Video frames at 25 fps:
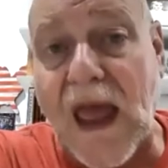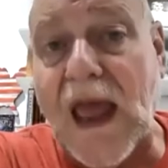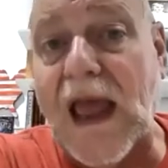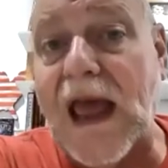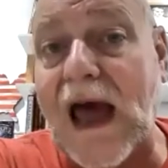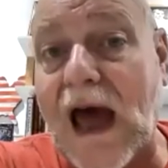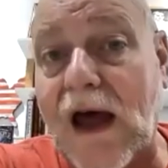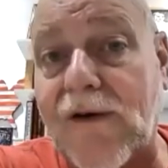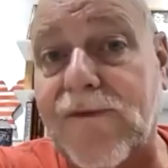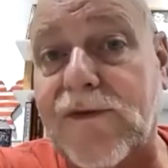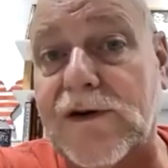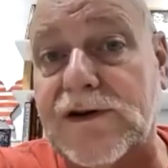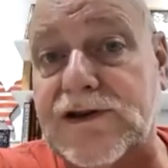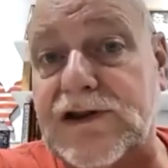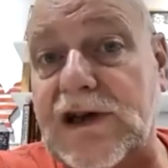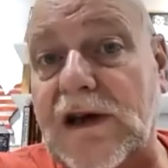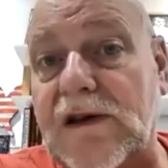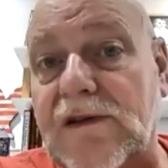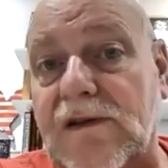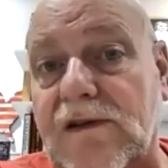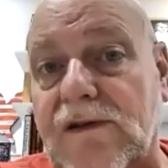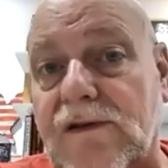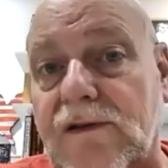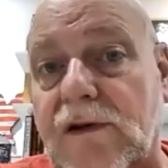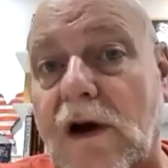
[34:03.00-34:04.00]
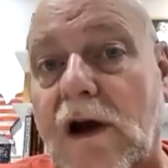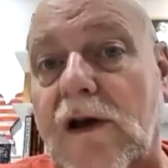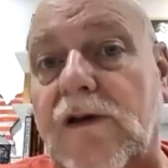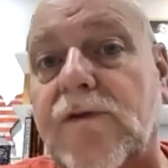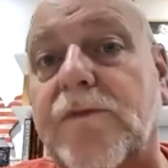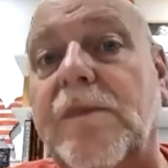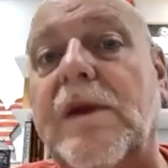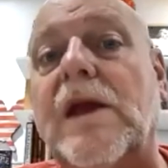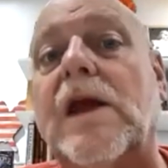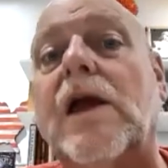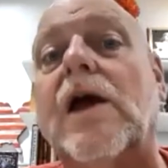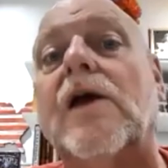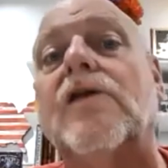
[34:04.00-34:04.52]
thank God for Jesus
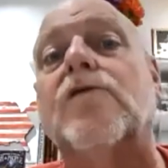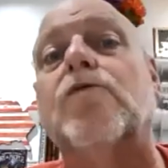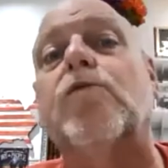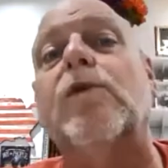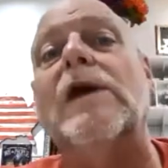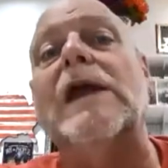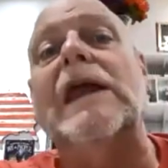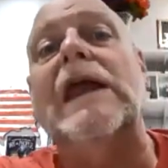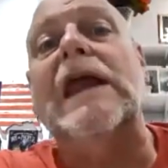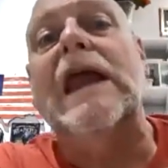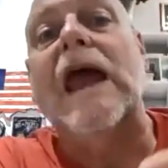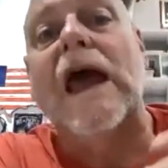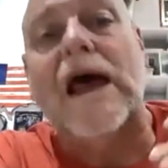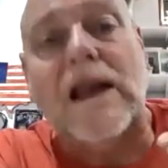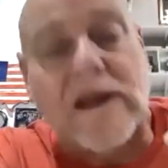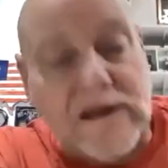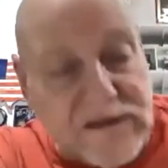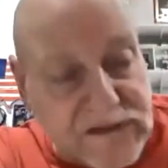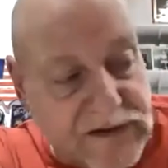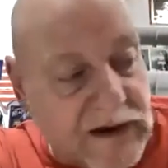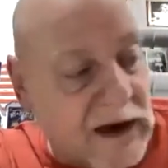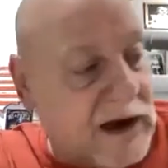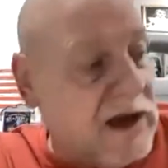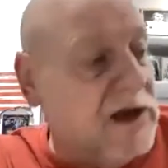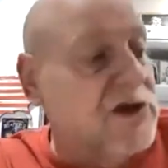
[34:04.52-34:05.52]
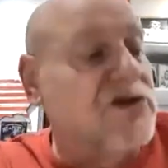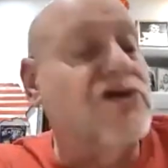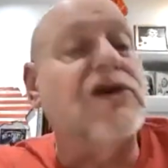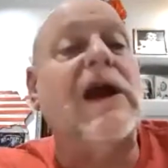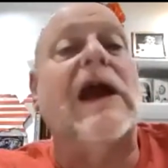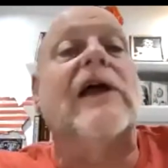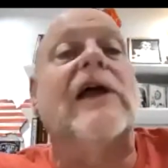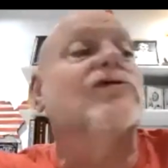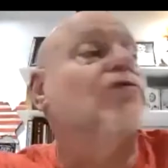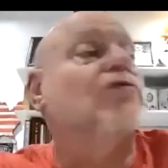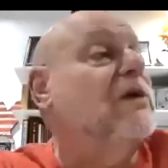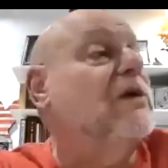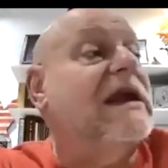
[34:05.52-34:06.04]
Christ because we get a second
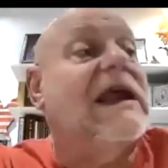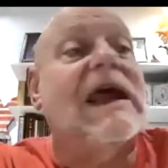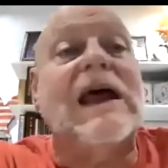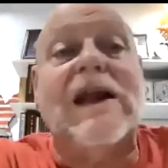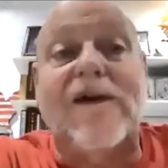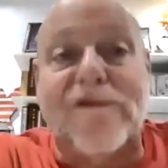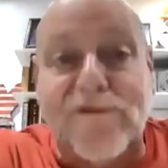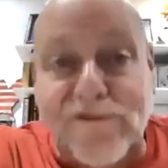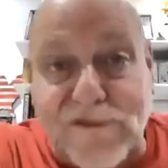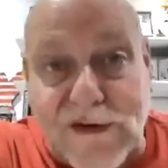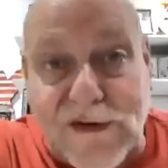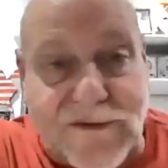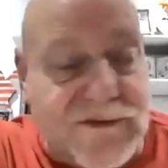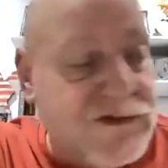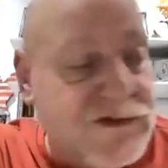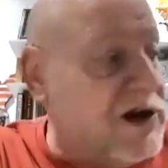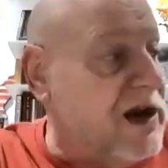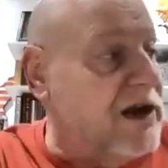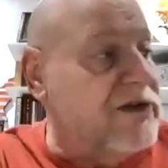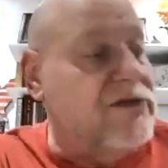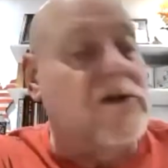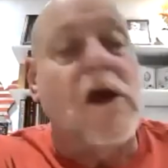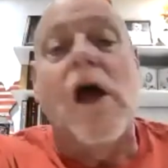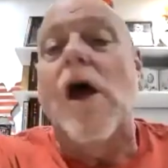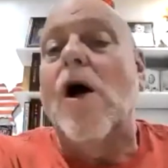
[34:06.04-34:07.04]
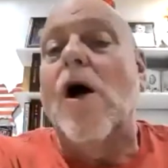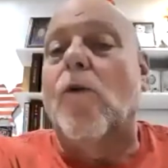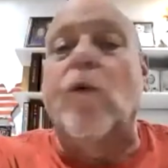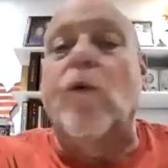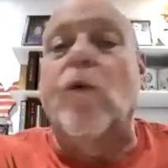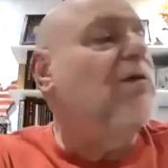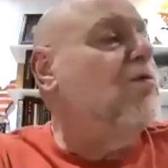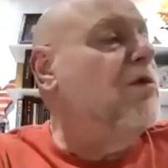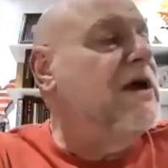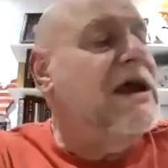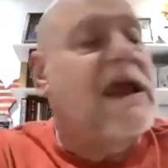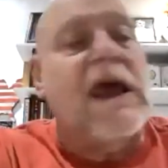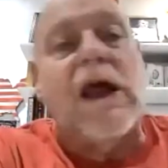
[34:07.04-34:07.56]
chance. We get a fifth chance.
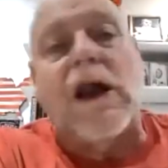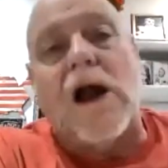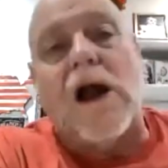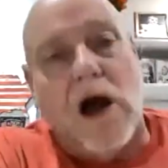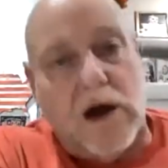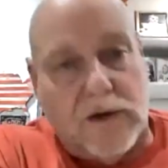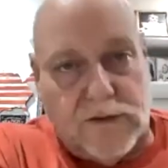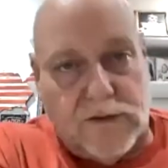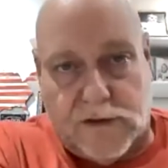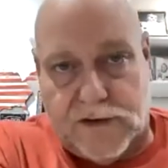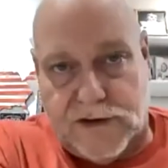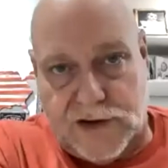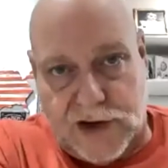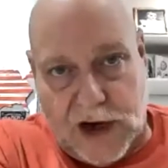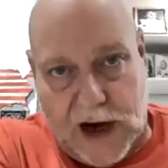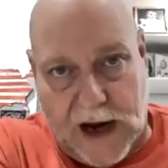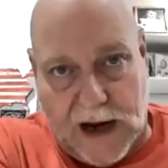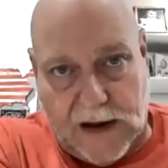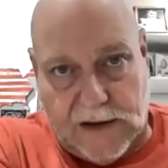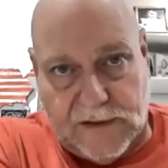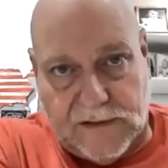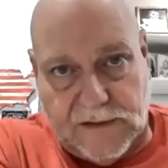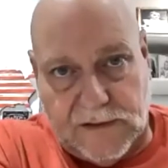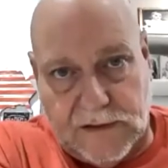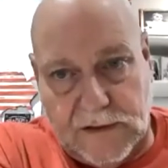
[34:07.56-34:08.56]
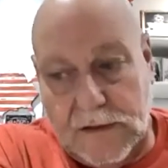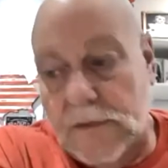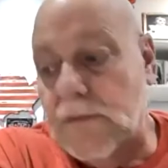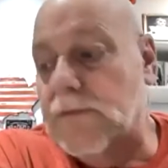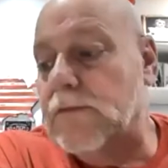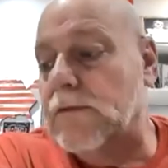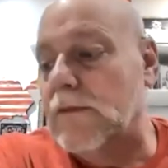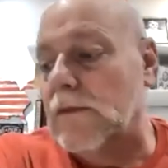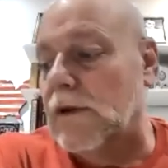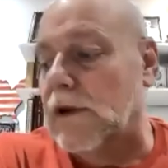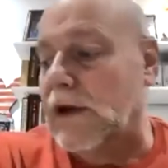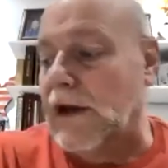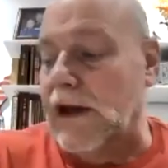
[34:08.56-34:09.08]
We get a hundredth chance.
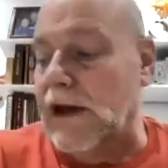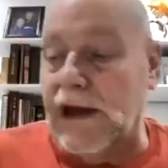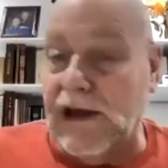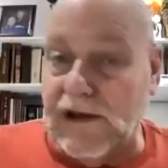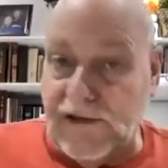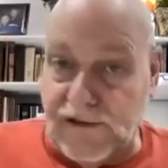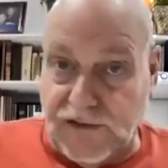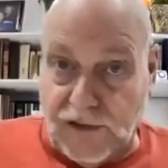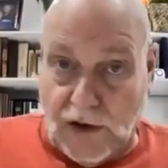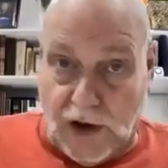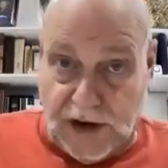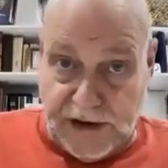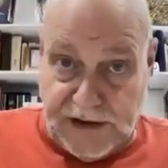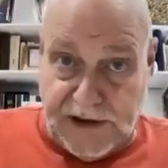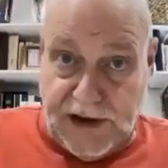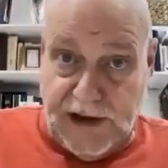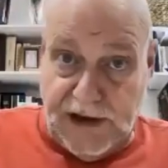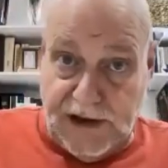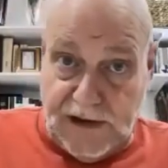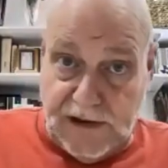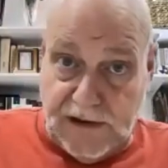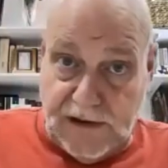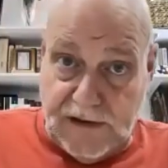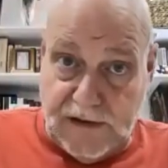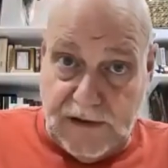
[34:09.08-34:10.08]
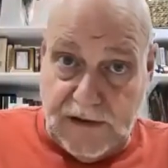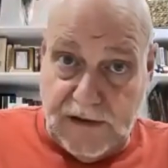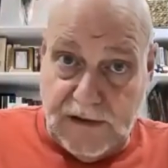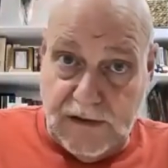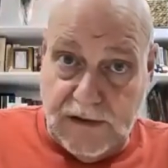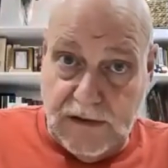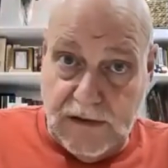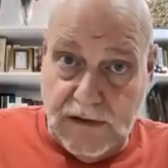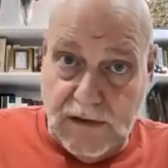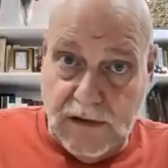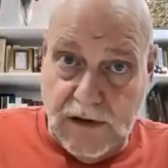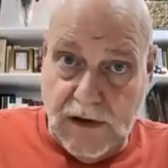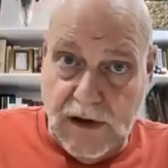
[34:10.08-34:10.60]
Esau didn't.
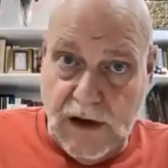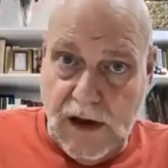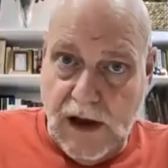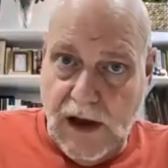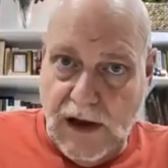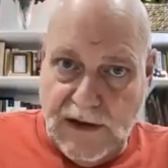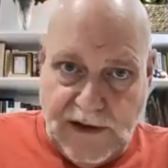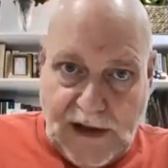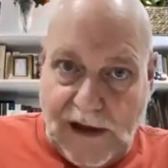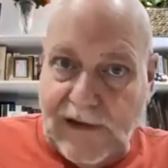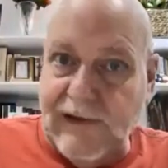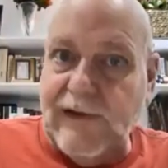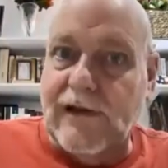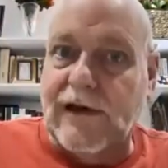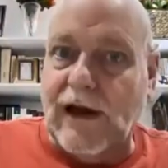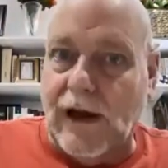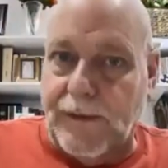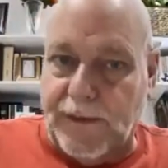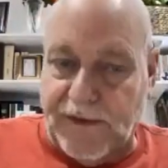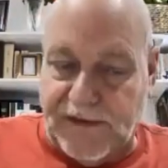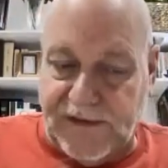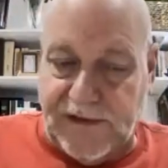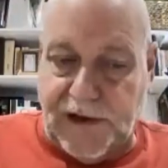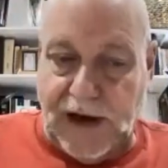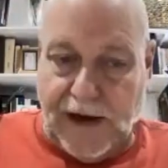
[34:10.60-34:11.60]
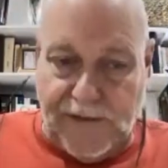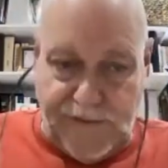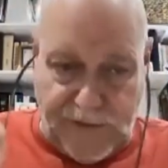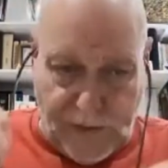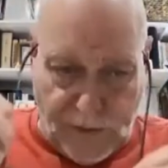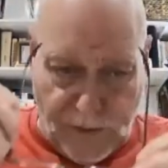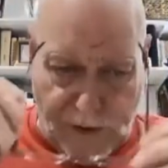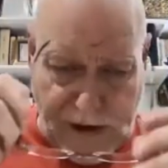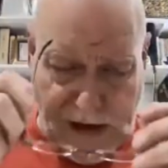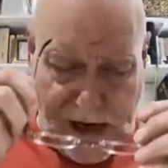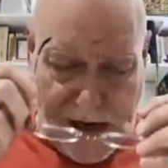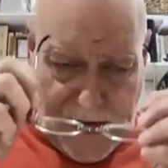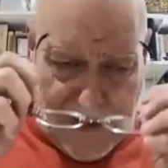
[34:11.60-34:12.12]
That's the type of
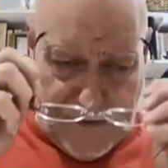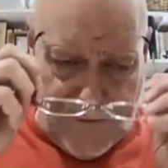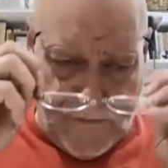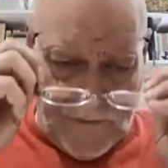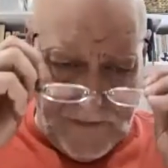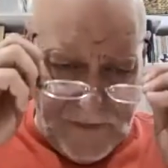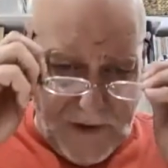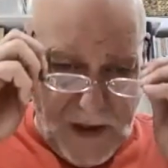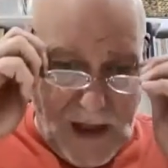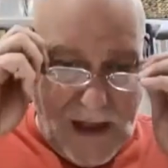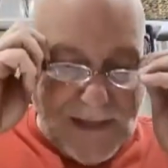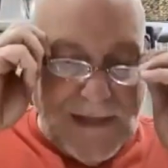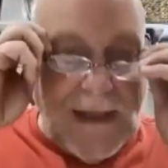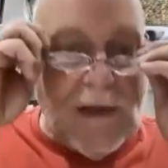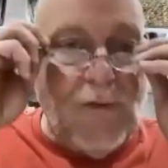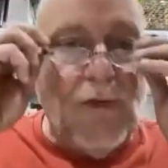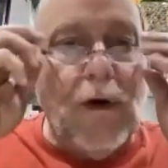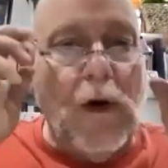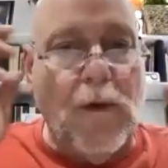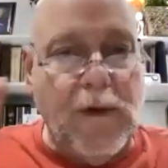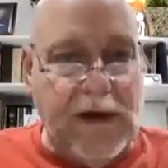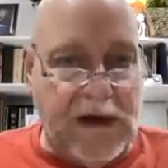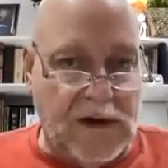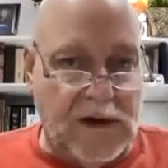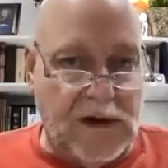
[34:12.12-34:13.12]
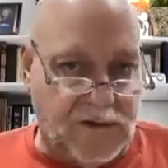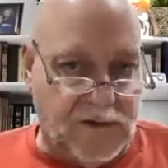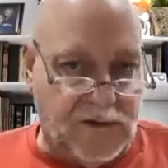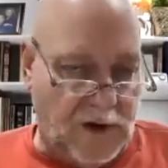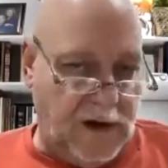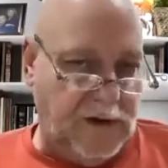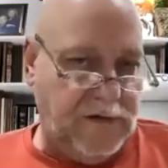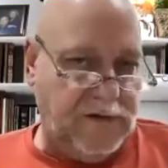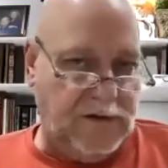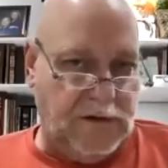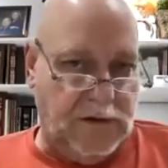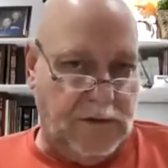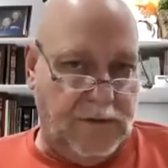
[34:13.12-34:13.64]
Savior we have. That's why we can
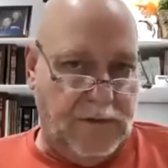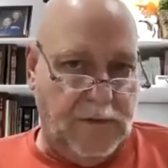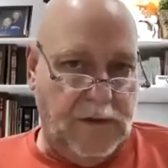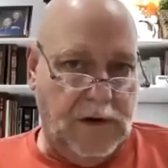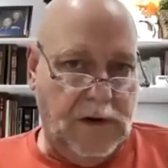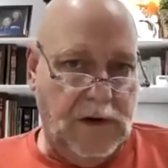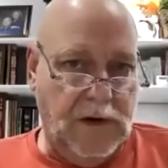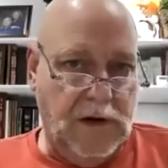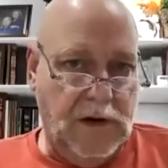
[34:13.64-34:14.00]
trust him.